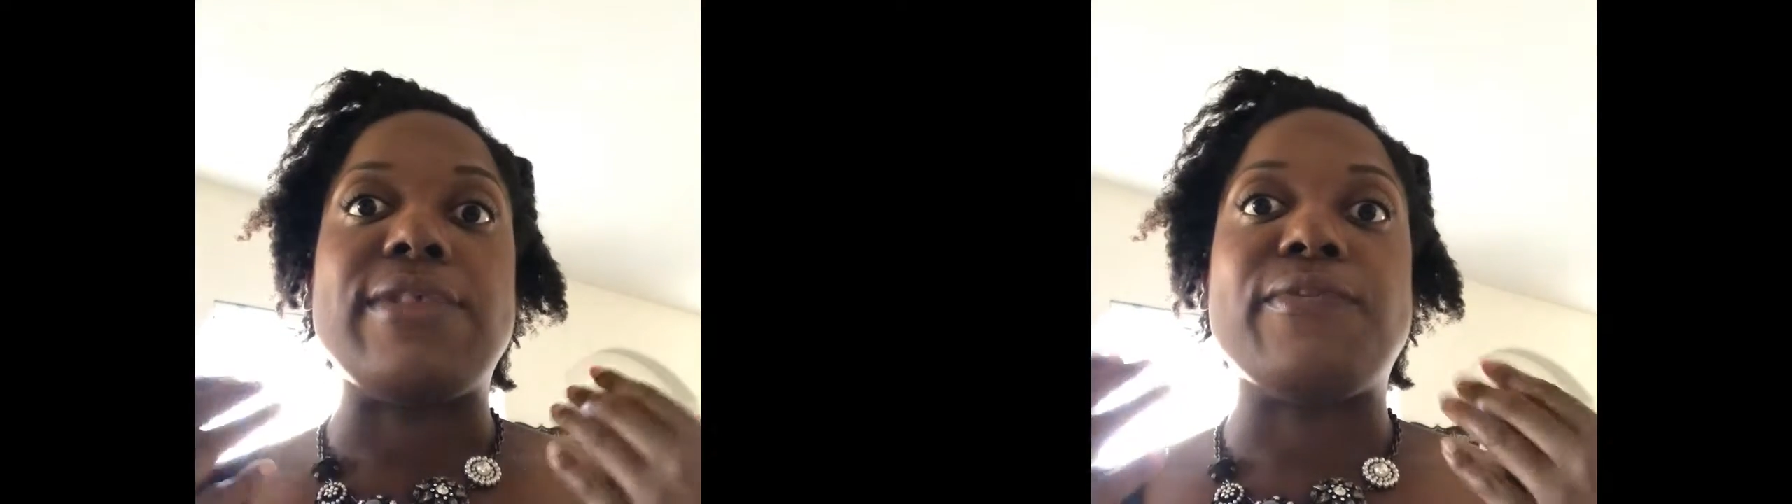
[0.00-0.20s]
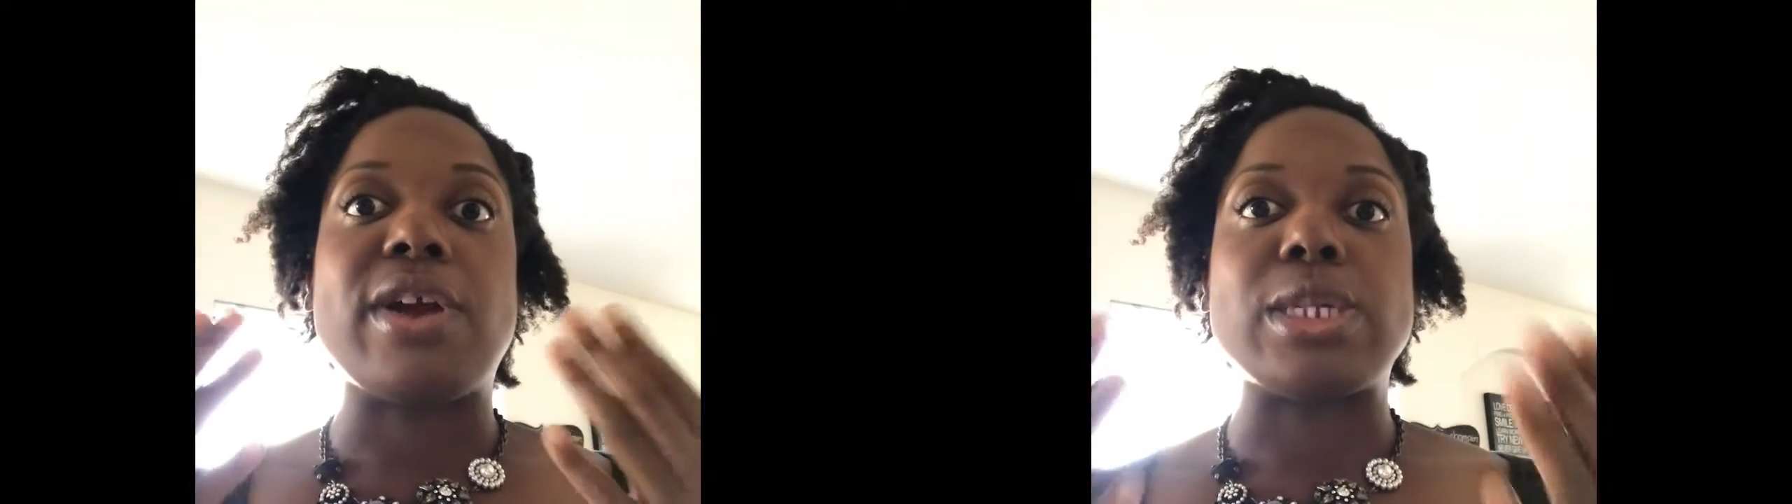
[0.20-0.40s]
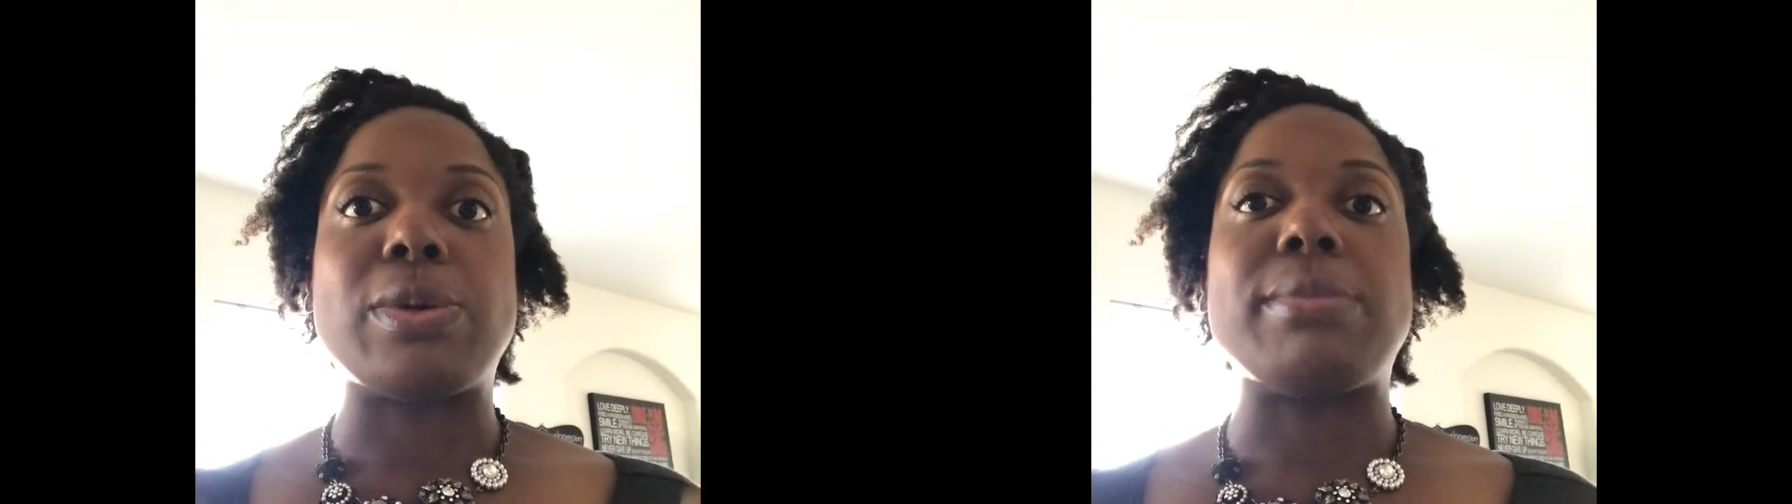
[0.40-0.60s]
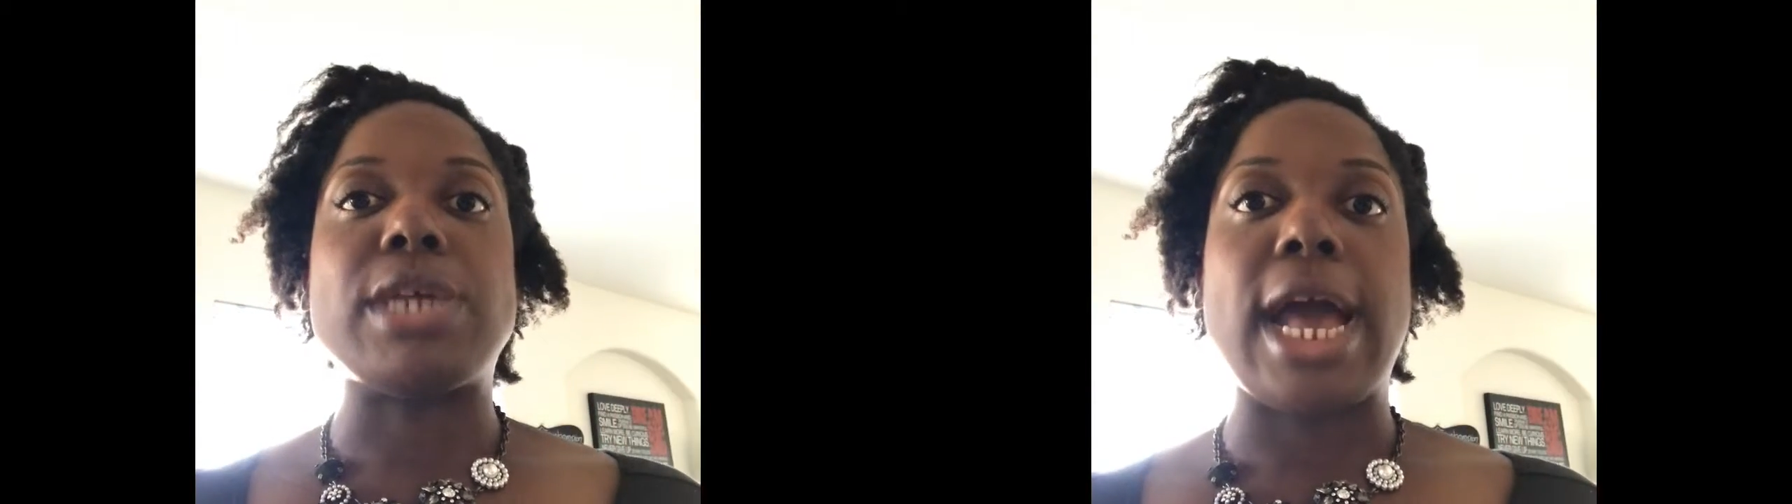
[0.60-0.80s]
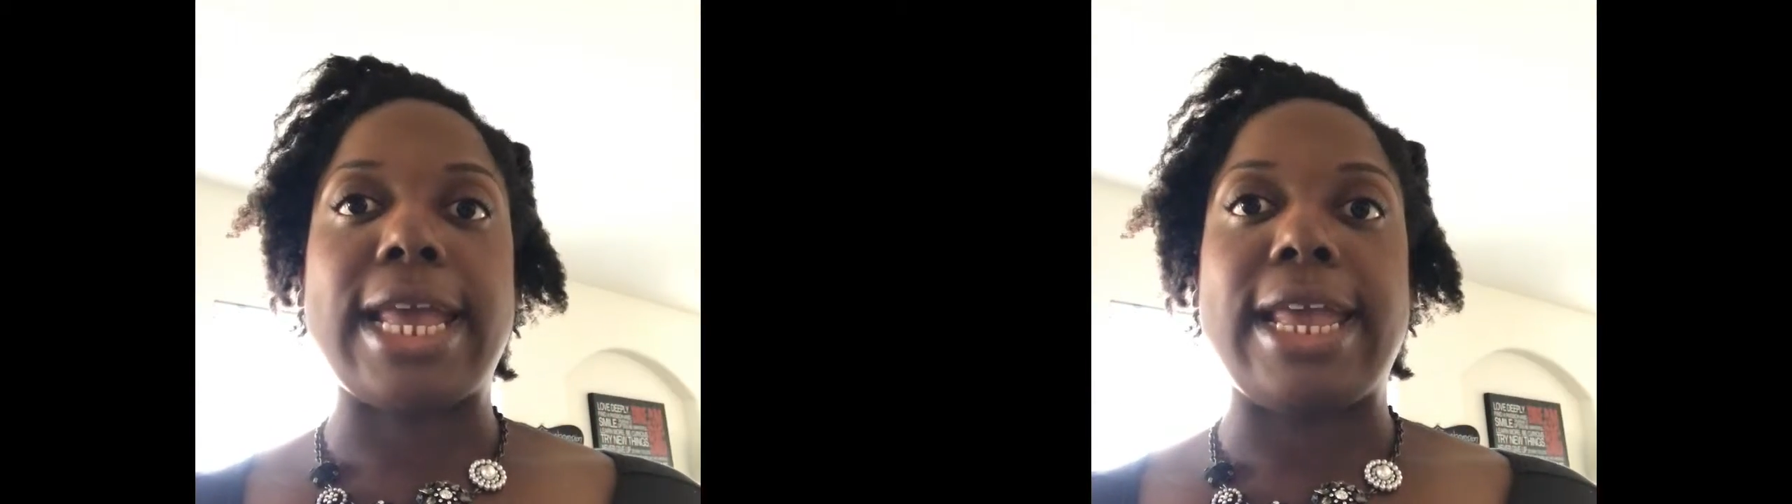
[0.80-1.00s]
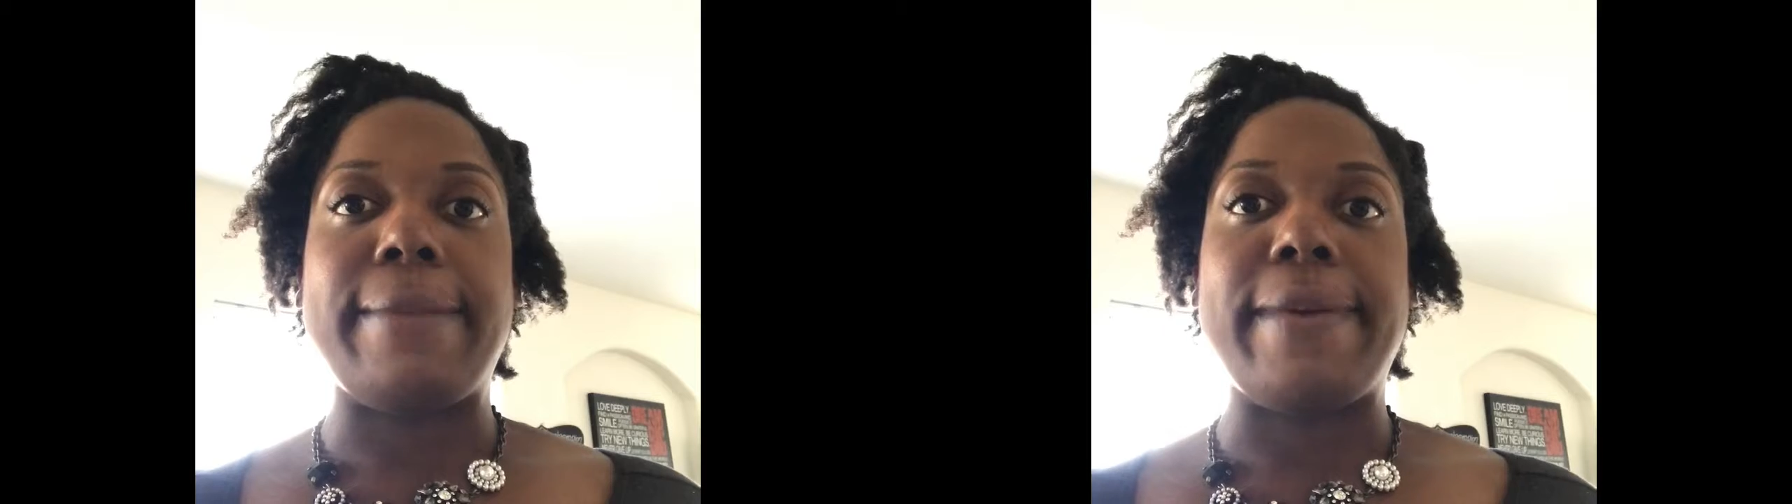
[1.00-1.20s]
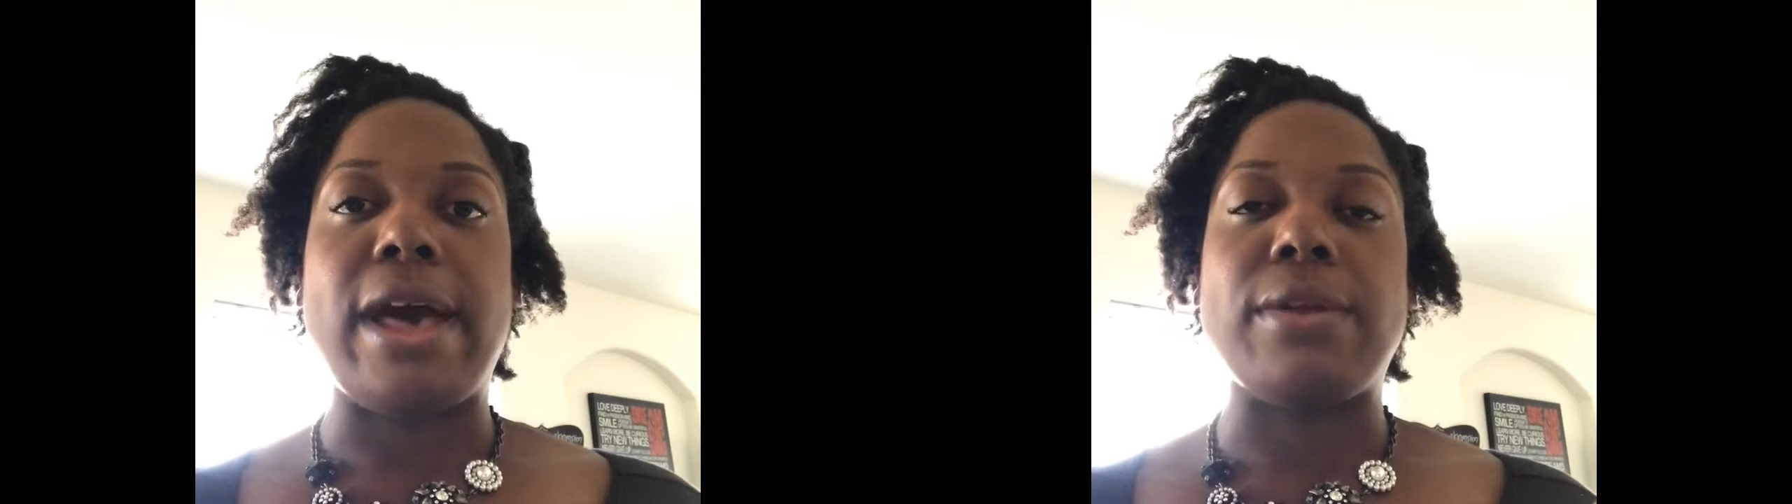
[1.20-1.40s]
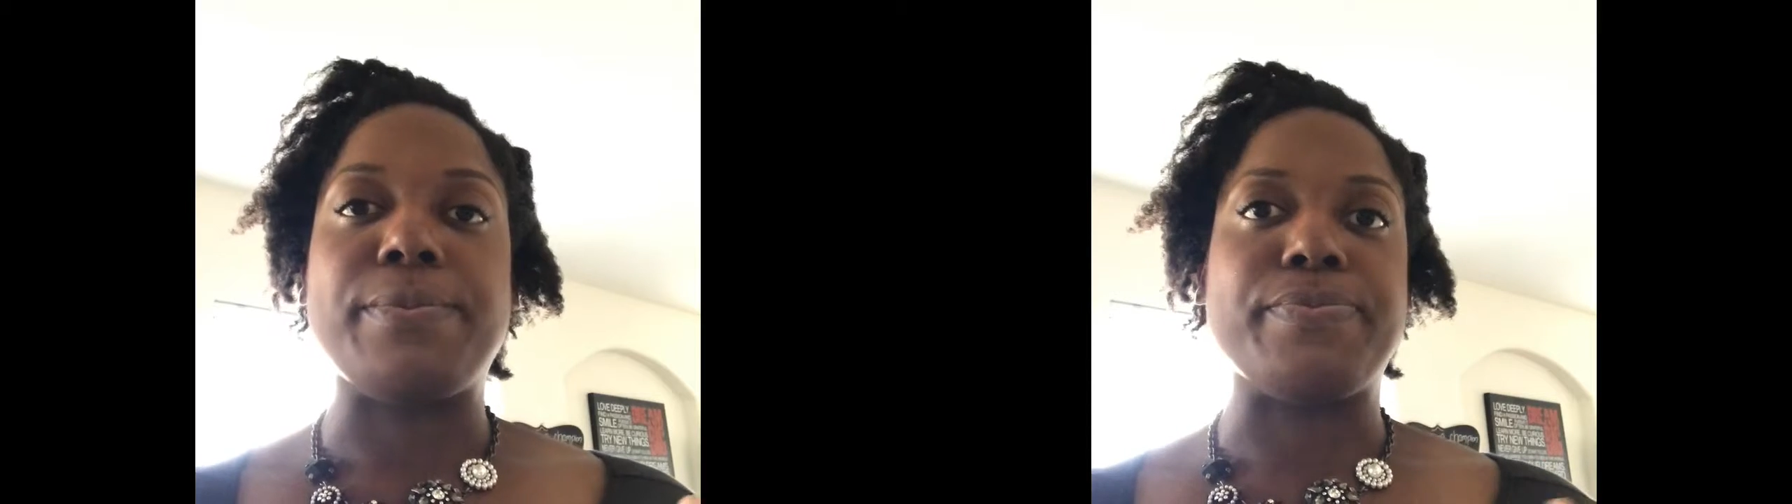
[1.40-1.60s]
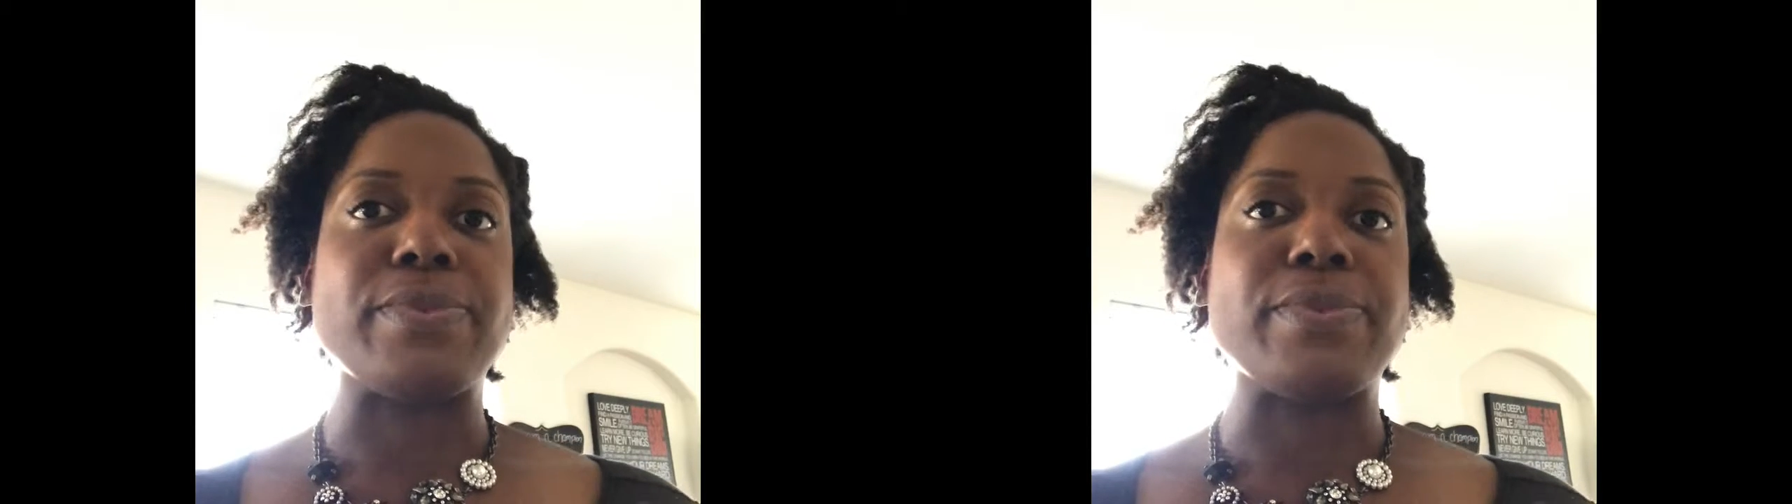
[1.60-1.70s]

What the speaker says: and far as what I'm talking about,